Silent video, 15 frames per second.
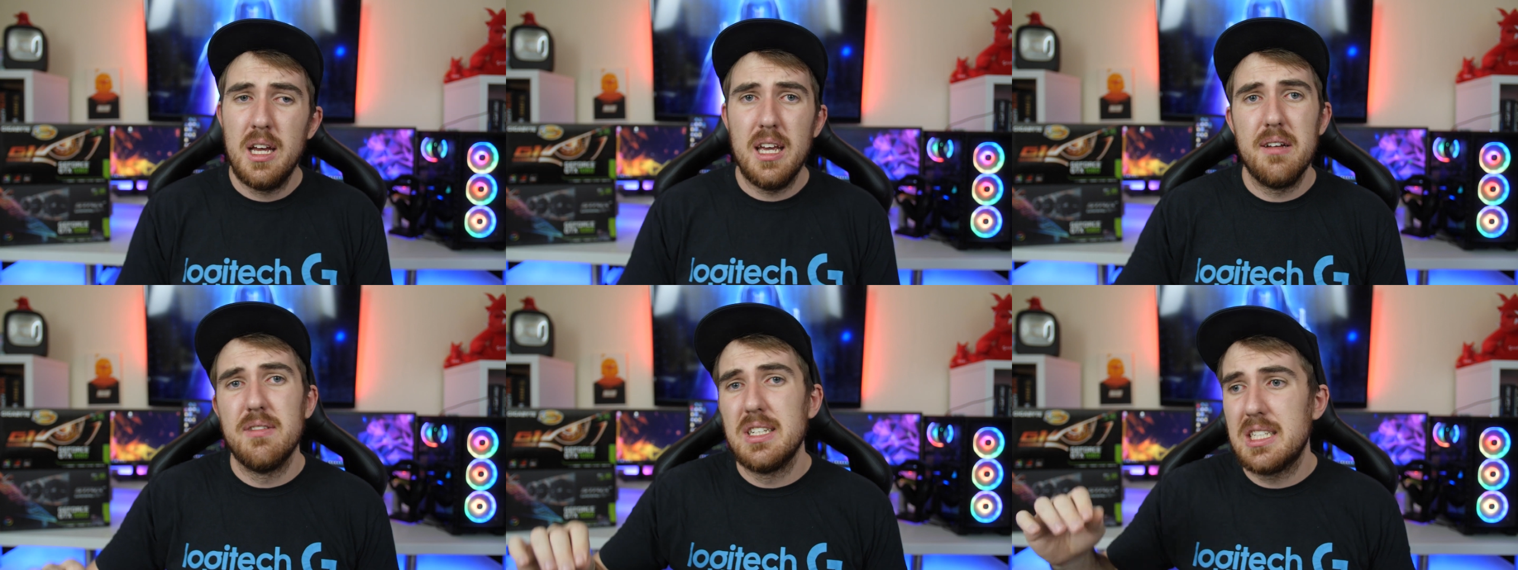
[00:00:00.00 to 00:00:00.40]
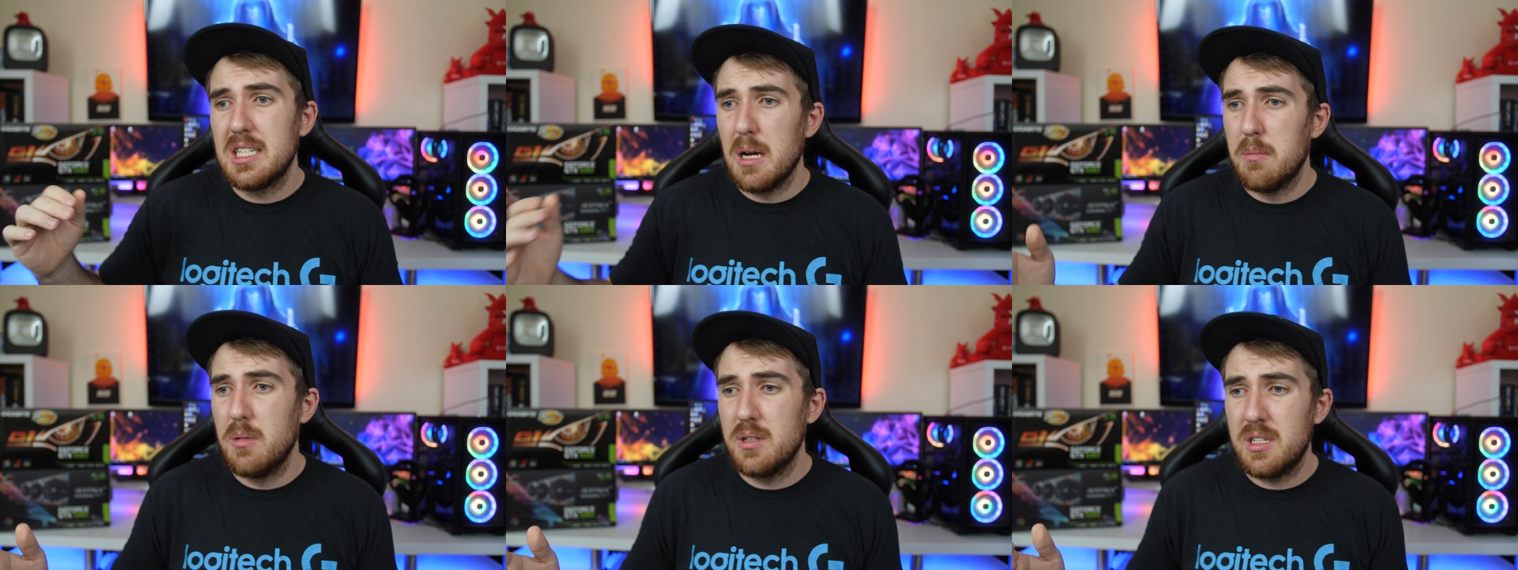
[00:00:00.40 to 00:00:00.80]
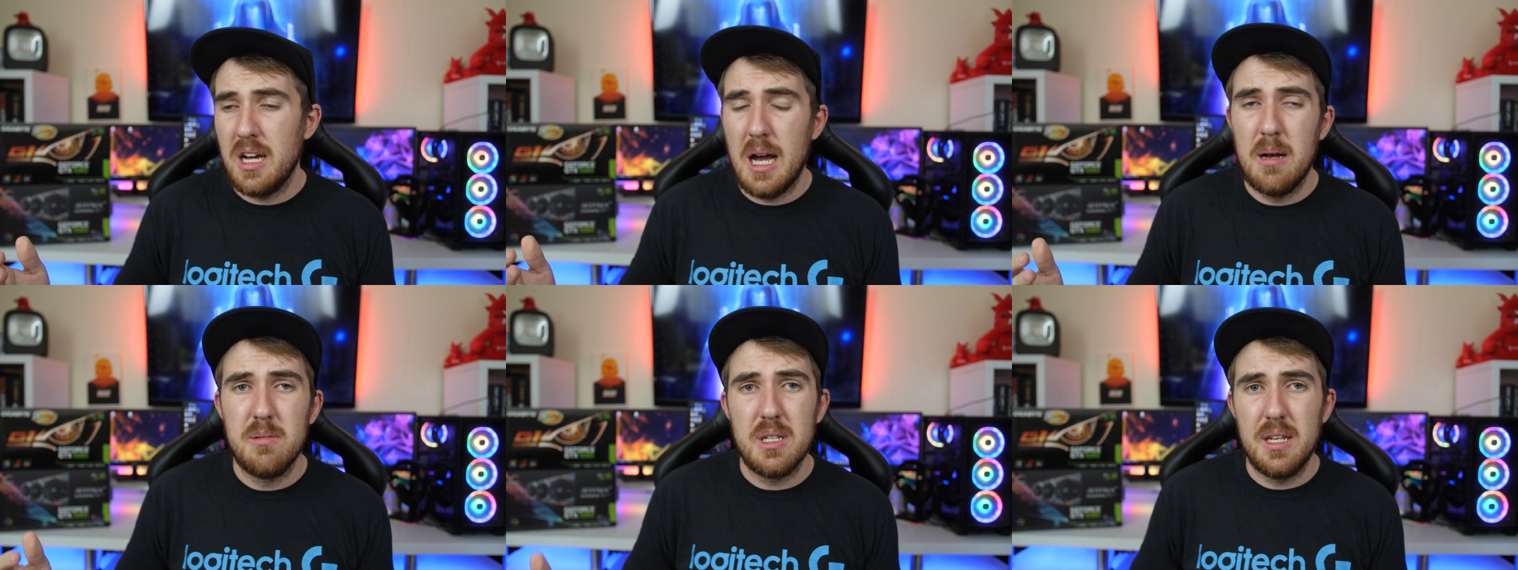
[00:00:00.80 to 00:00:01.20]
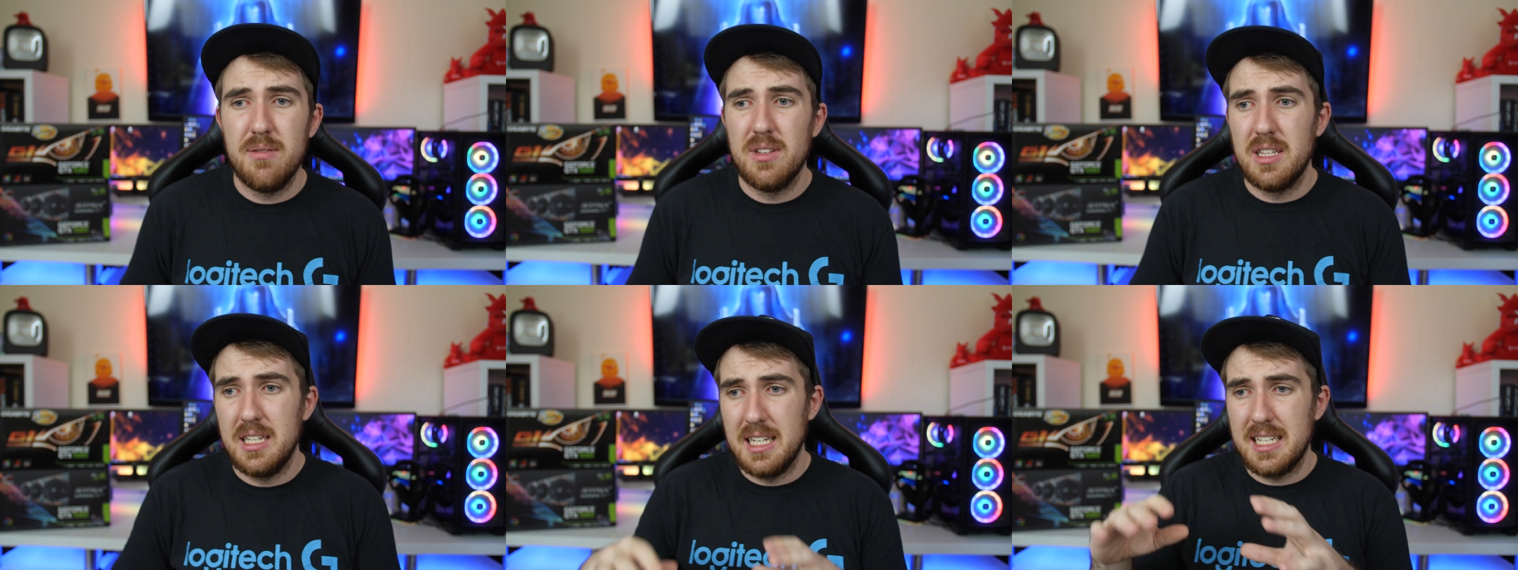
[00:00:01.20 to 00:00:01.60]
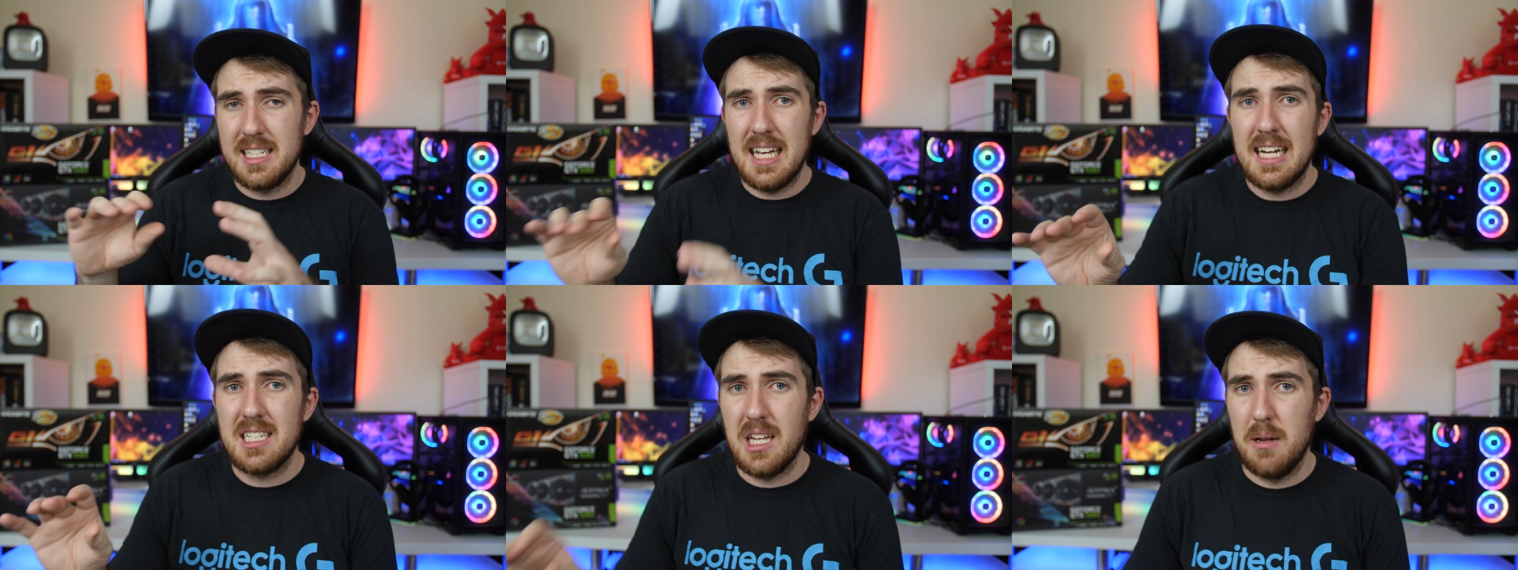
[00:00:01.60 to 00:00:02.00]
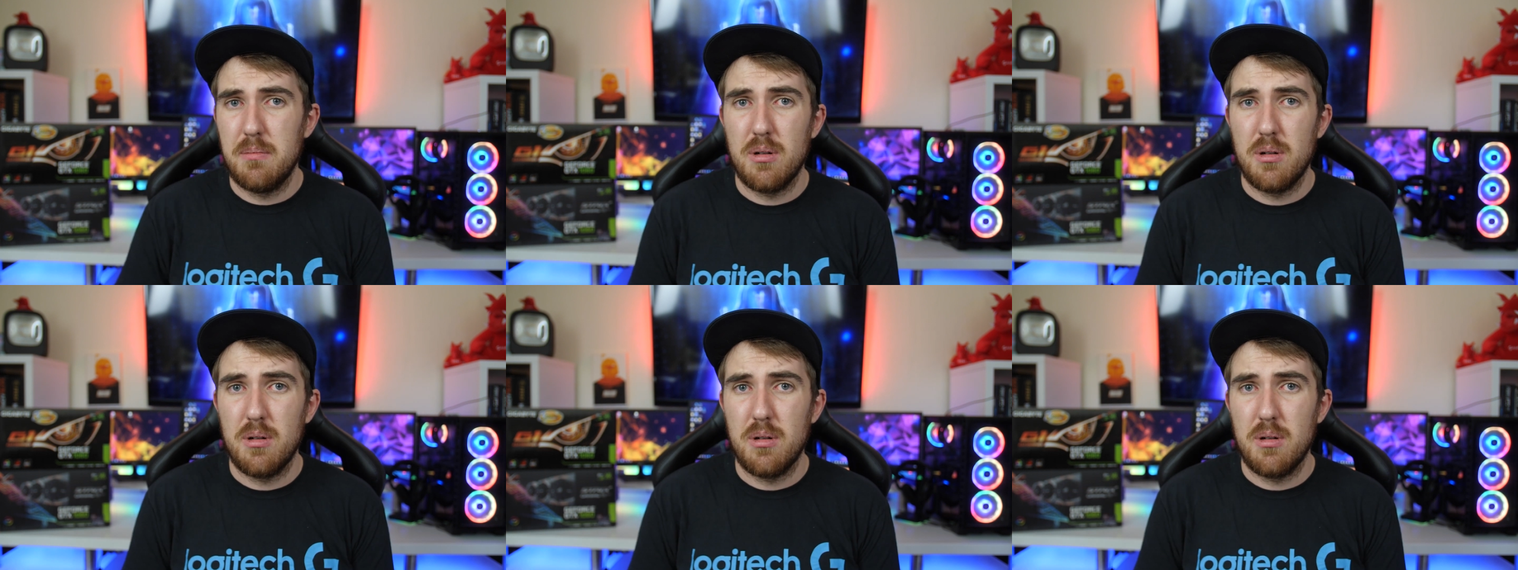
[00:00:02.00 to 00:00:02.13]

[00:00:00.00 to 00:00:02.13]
even sometimes even the exact same